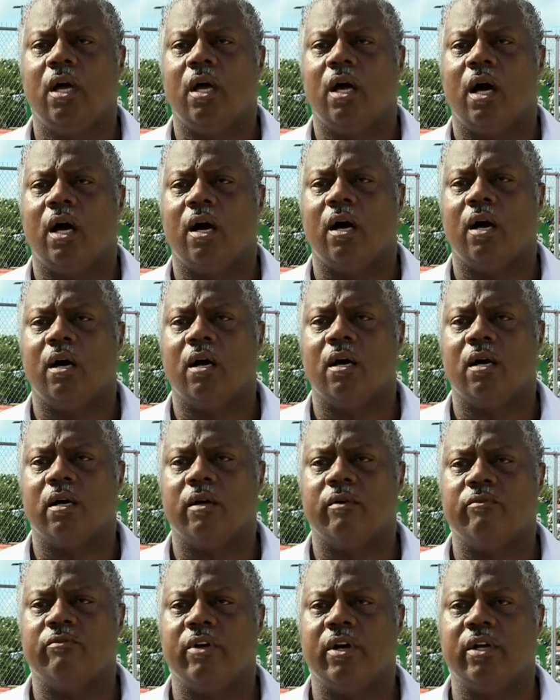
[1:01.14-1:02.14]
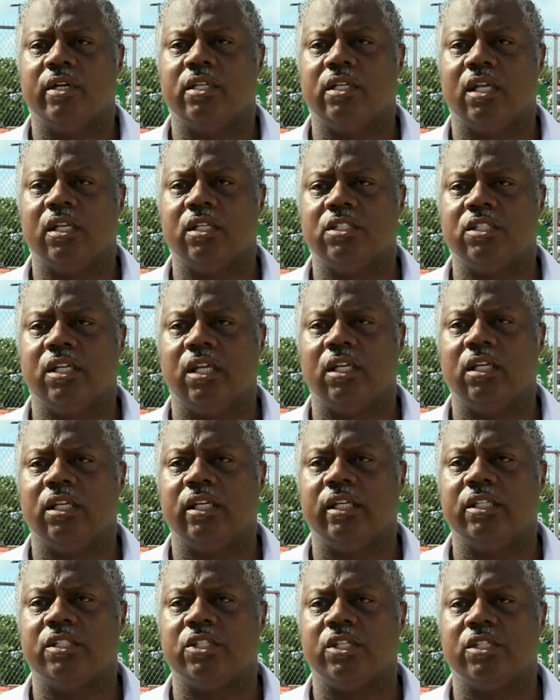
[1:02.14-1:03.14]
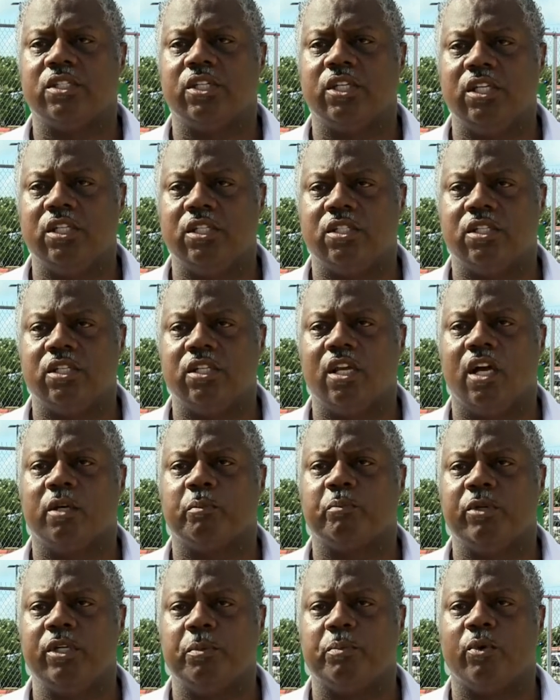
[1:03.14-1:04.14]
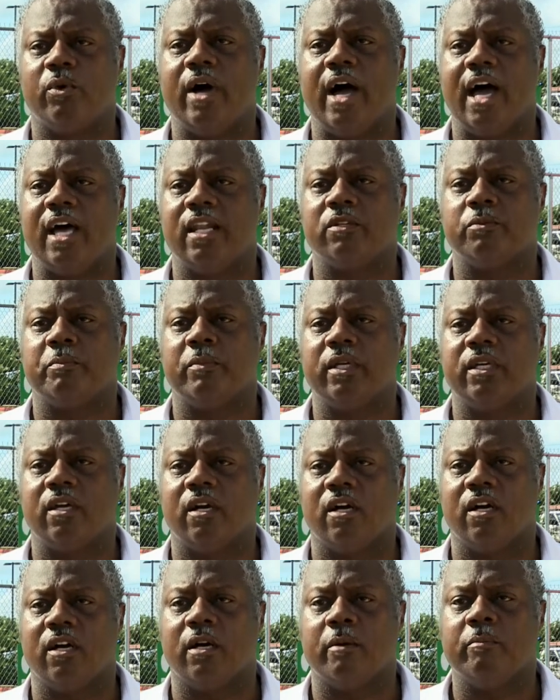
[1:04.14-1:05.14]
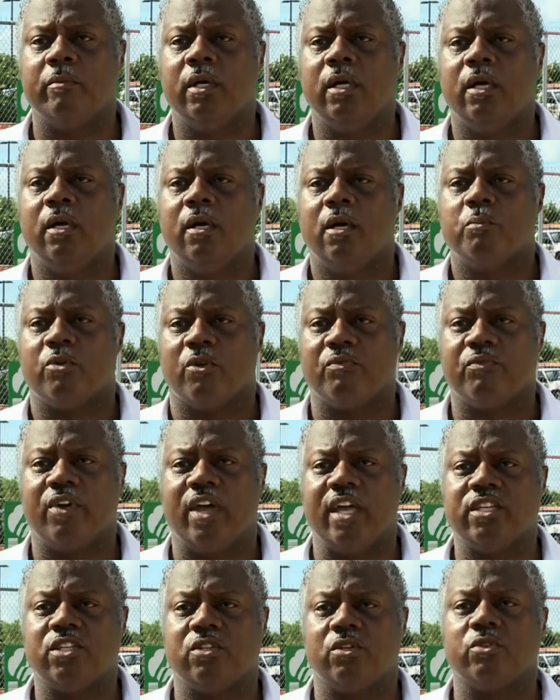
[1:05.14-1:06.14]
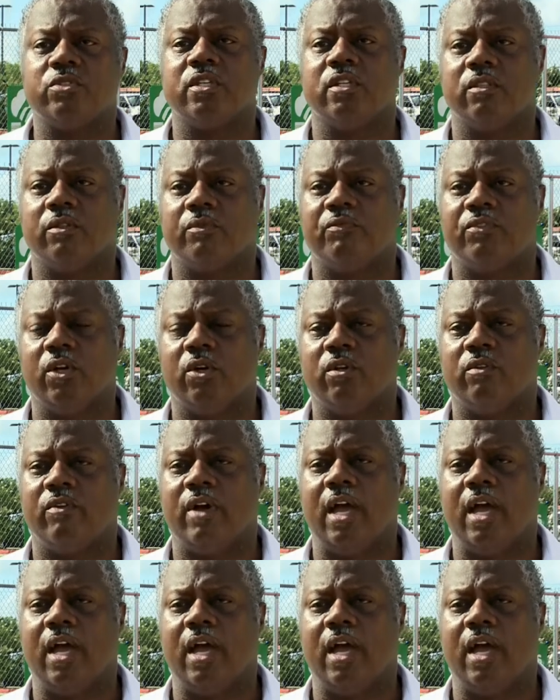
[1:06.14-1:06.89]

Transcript: uh, very diligently to teach young people how to become professionals in the field of